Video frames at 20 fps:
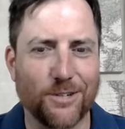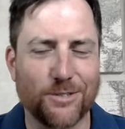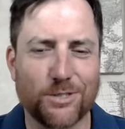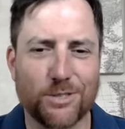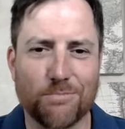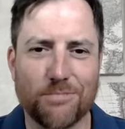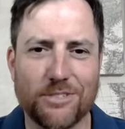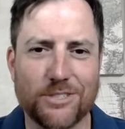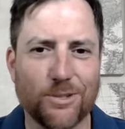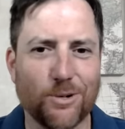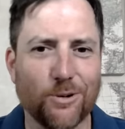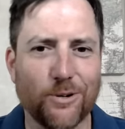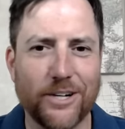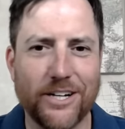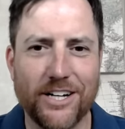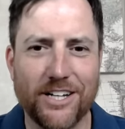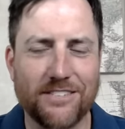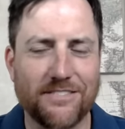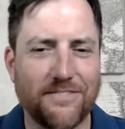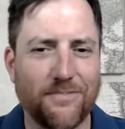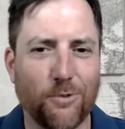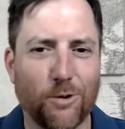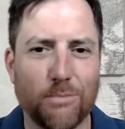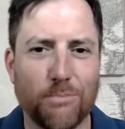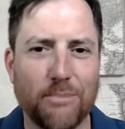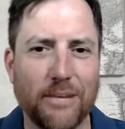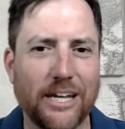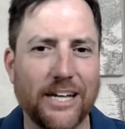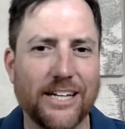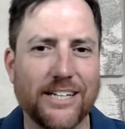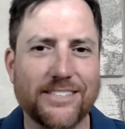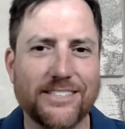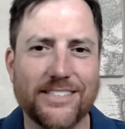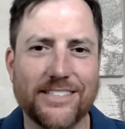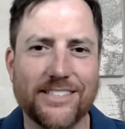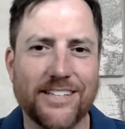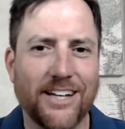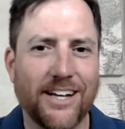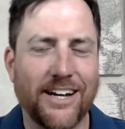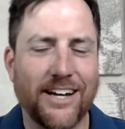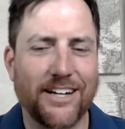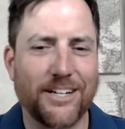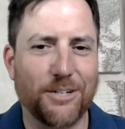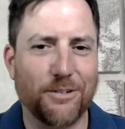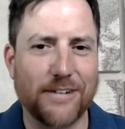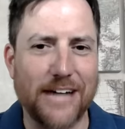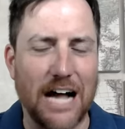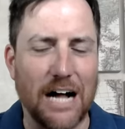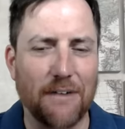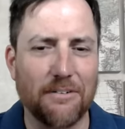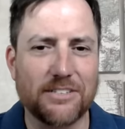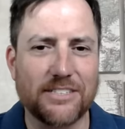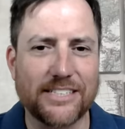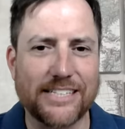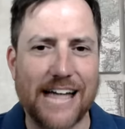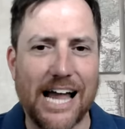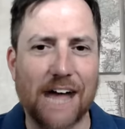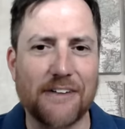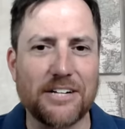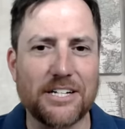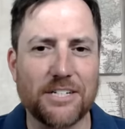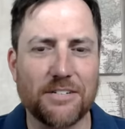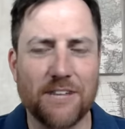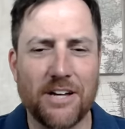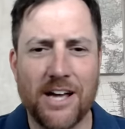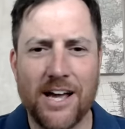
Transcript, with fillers: it's also Brazoria and Fort Bend and, you know, Galveston County.